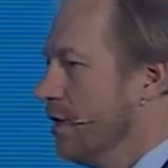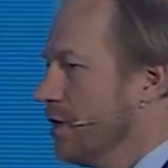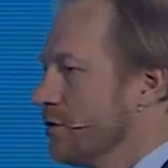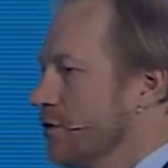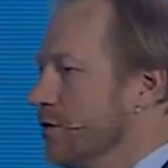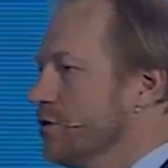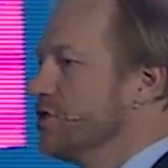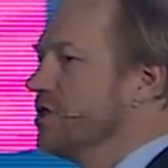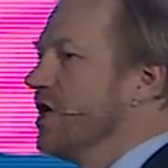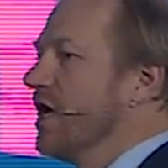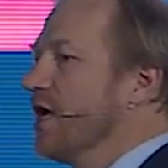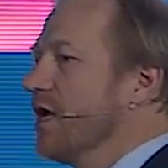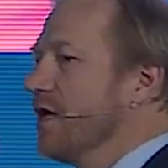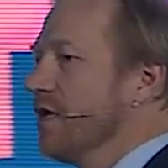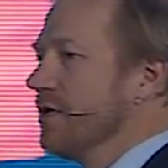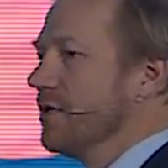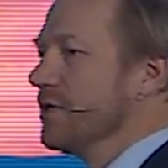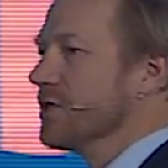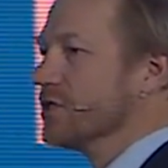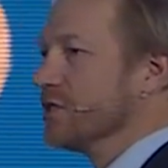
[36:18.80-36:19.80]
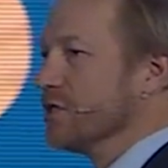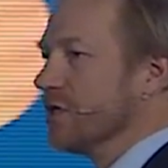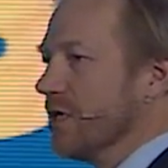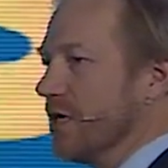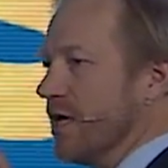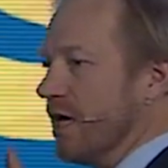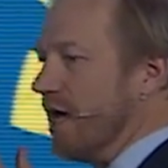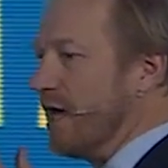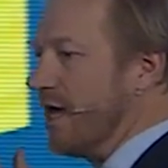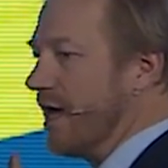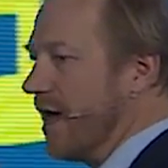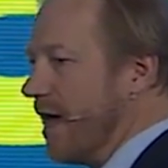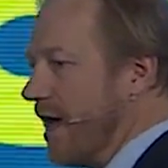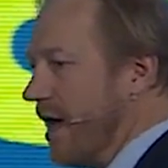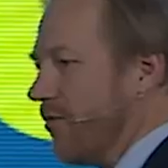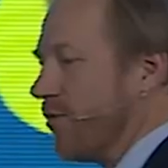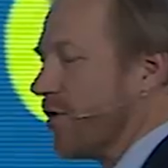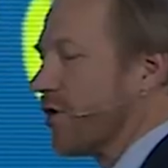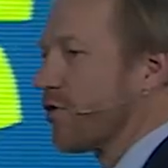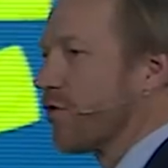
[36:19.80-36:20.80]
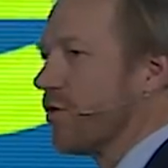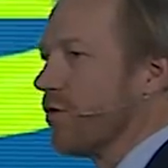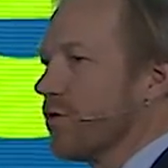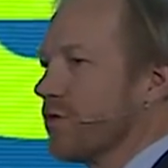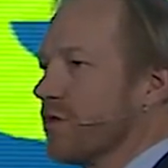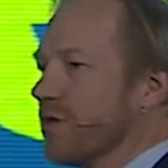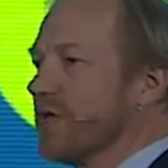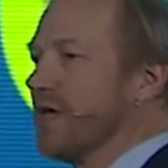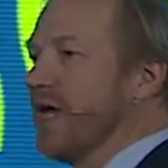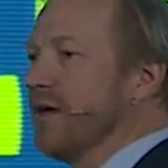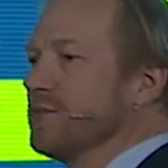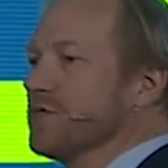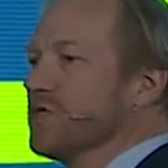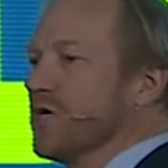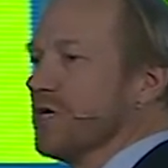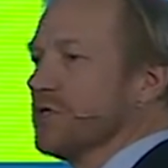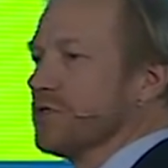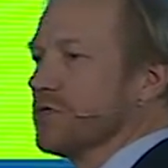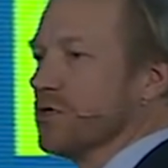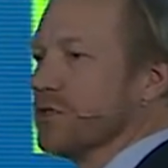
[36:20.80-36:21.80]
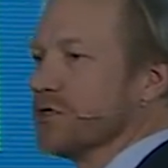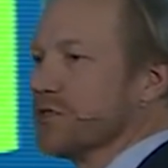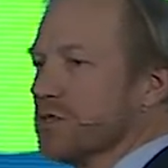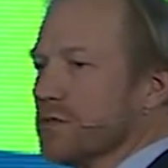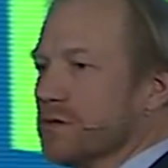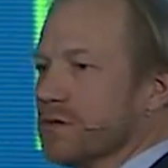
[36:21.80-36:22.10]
to change and recruit game changers?